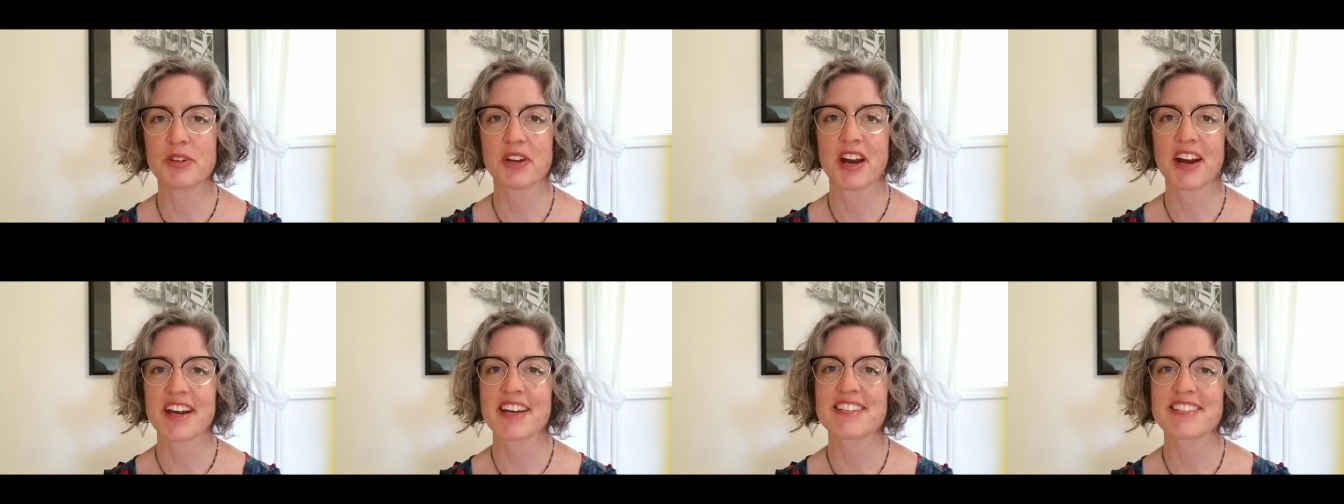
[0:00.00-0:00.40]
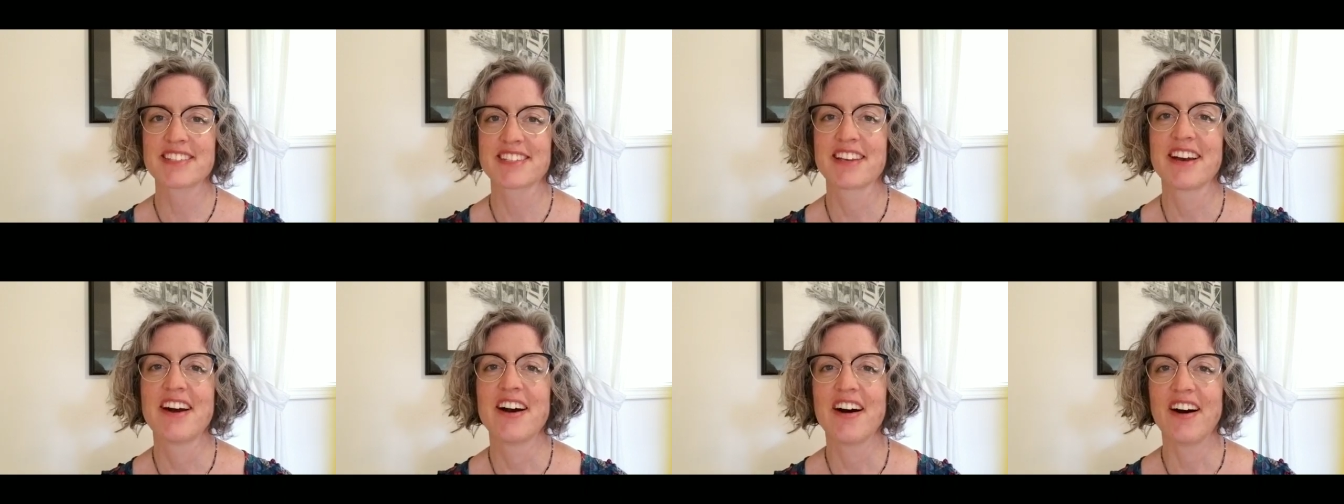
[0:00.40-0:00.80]

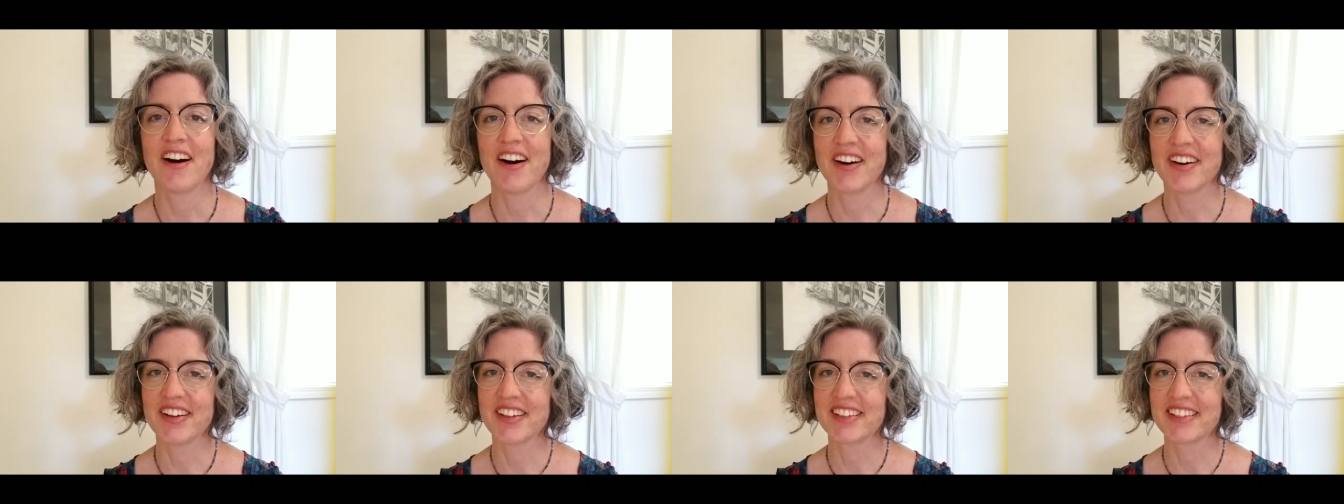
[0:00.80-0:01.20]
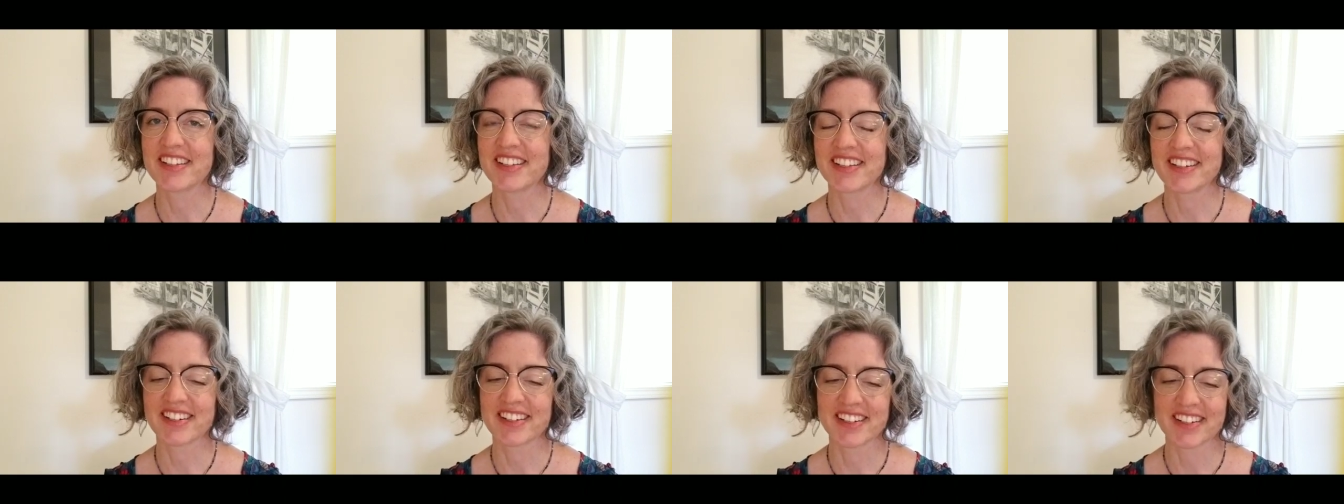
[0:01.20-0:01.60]
guys on
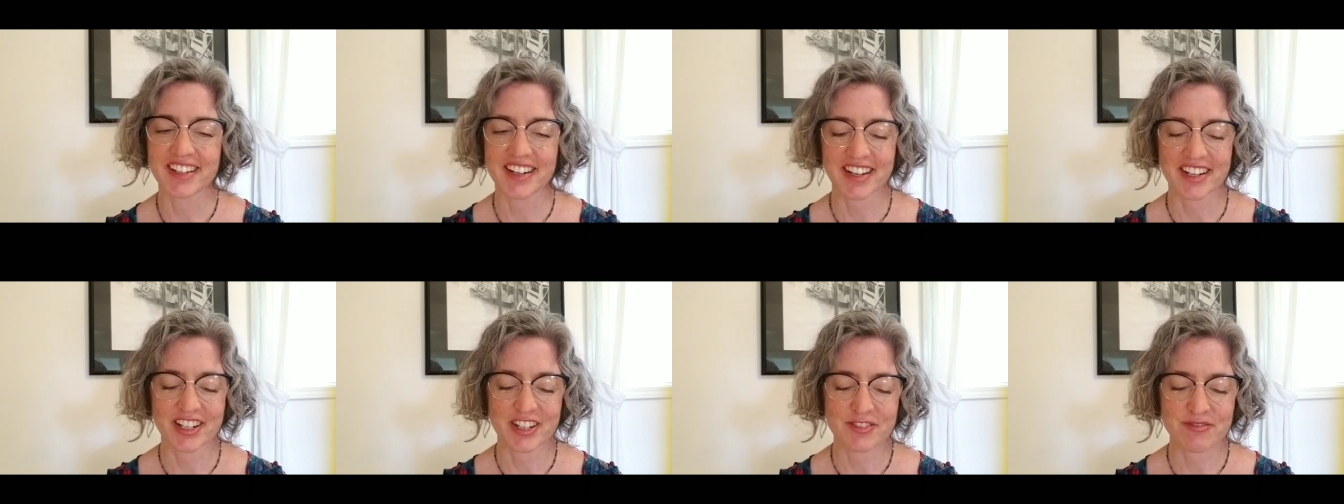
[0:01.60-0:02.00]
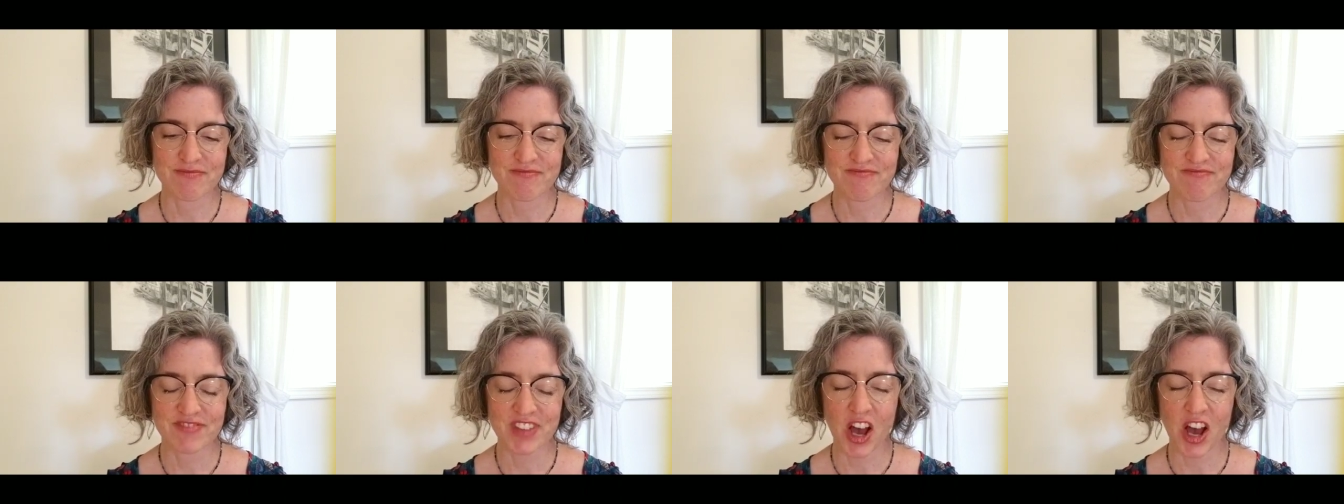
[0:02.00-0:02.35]
the, um,